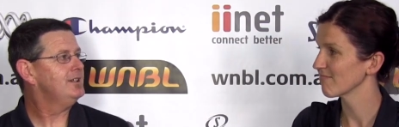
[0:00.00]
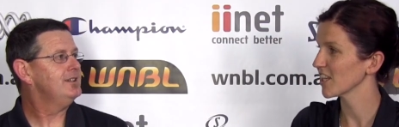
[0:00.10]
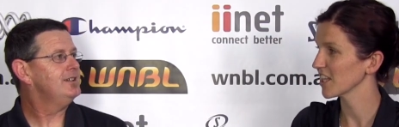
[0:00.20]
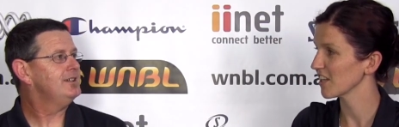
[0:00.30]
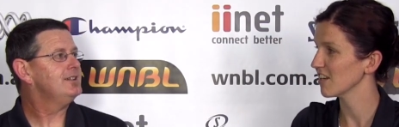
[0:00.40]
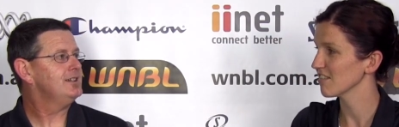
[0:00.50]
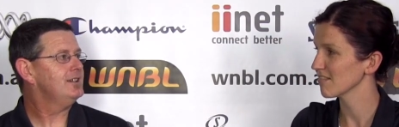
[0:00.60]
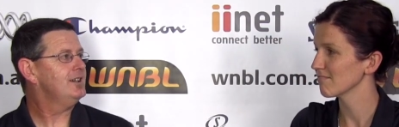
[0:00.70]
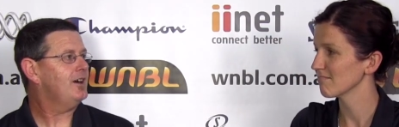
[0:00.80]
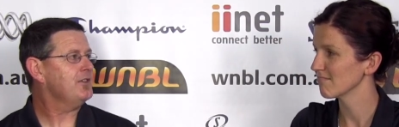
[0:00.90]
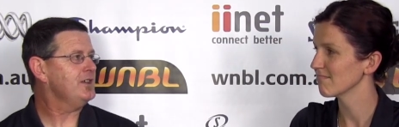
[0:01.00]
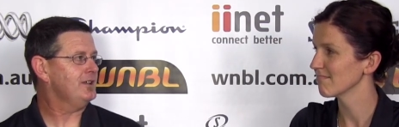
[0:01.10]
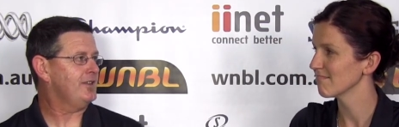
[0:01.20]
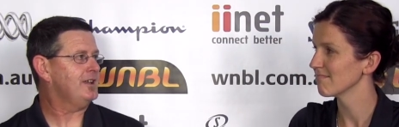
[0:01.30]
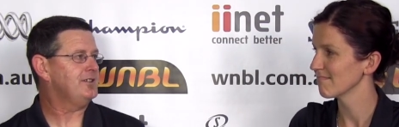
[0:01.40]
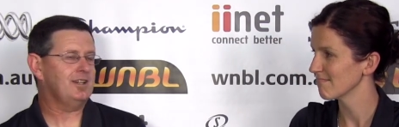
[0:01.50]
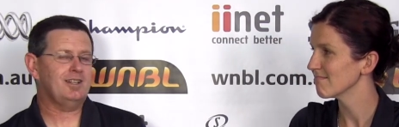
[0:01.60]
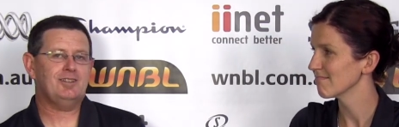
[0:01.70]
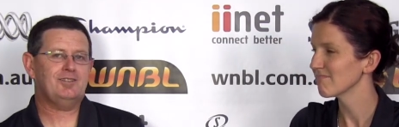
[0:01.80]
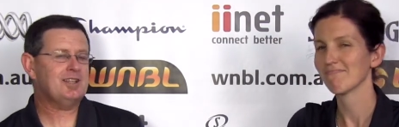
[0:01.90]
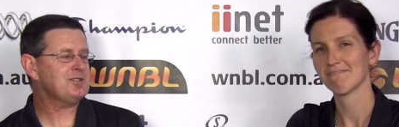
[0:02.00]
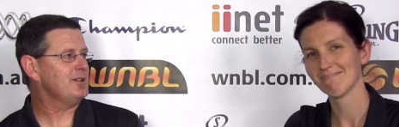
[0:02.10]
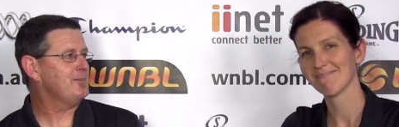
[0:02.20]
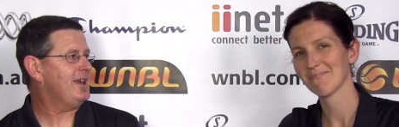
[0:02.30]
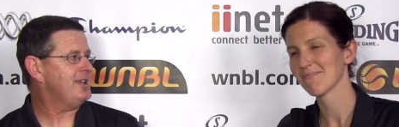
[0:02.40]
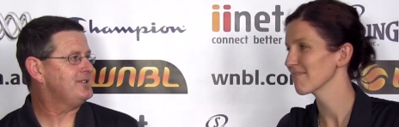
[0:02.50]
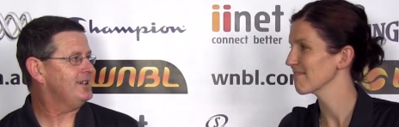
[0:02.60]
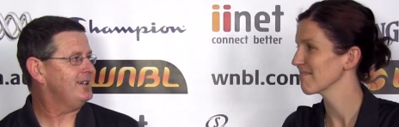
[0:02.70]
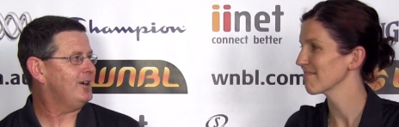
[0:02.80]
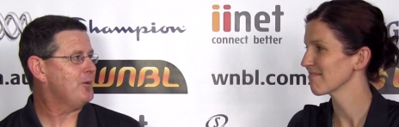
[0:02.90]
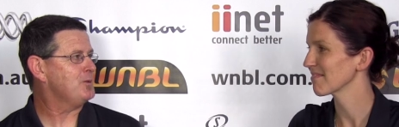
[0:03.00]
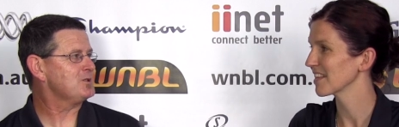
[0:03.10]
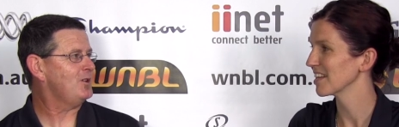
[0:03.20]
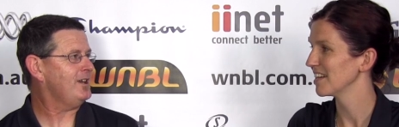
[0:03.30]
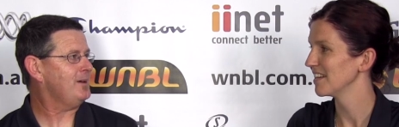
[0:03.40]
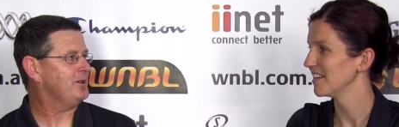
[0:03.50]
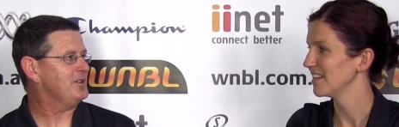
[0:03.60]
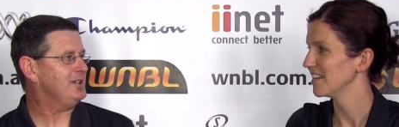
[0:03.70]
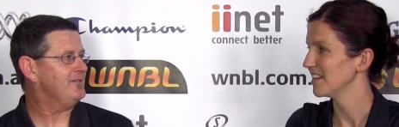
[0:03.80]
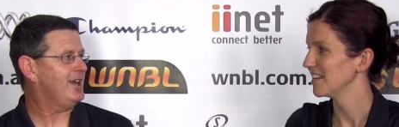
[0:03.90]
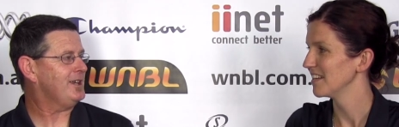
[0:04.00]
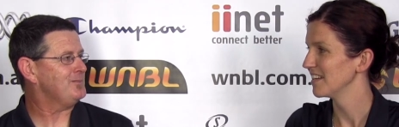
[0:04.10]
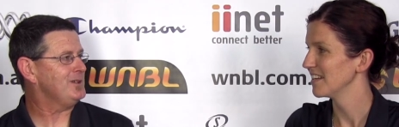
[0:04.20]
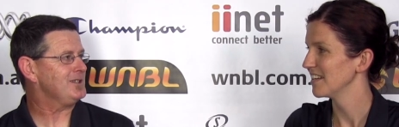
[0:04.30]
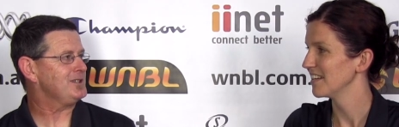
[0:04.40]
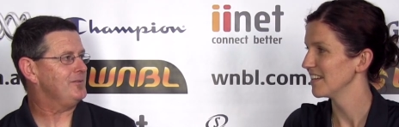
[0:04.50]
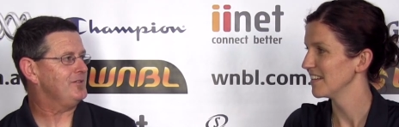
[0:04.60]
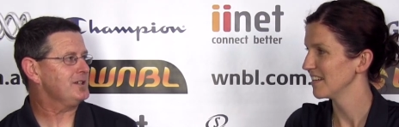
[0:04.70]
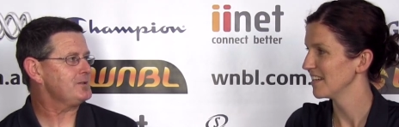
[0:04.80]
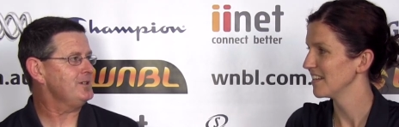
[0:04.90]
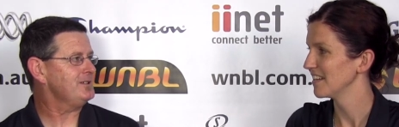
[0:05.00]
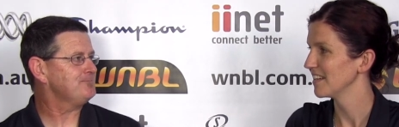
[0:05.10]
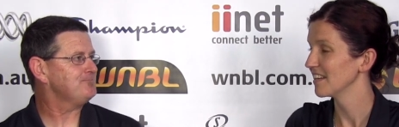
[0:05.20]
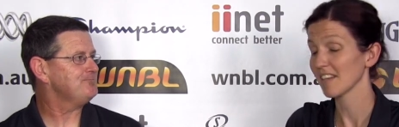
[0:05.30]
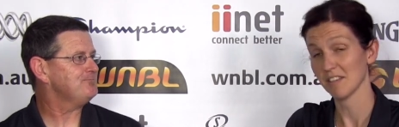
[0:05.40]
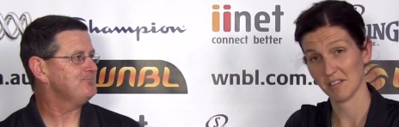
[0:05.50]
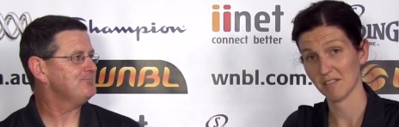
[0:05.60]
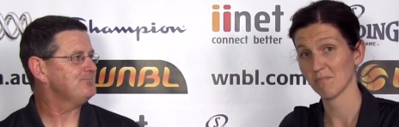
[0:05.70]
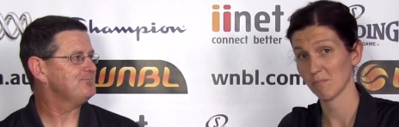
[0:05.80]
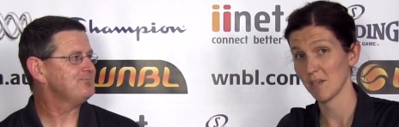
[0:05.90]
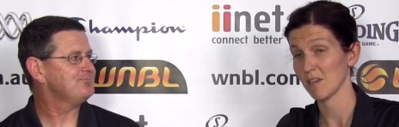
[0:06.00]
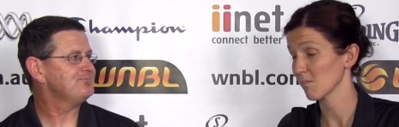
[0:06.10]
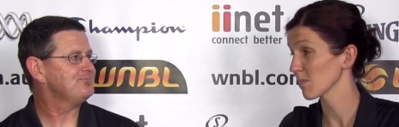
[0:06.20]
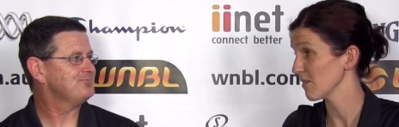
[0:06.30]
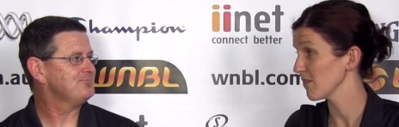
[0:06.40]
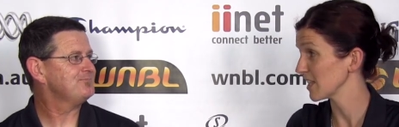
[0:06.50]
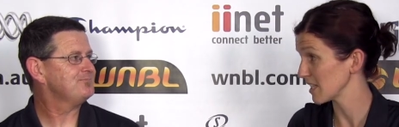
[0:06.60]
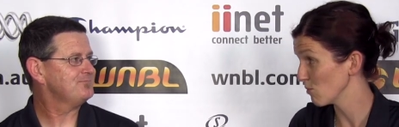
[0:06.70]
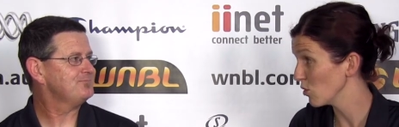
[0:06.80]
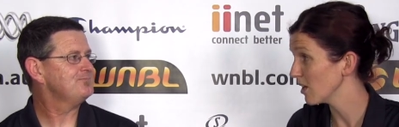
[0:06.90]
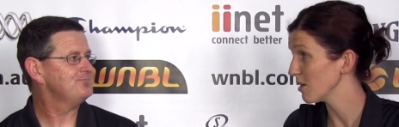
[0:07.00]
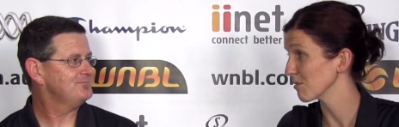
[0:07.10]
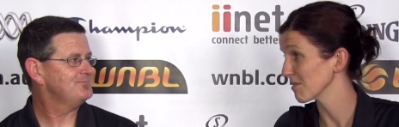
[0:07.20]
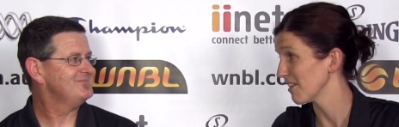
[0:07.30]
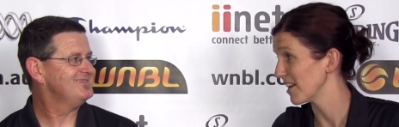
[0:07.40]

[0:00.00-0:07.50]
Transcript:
Speaker 1: Fairly close. I think they'd, uh, that's not a bad uh, Opals lineup, I think, if they had to pick a team for next week
Speaker 2: it's be, be a fairly small Opals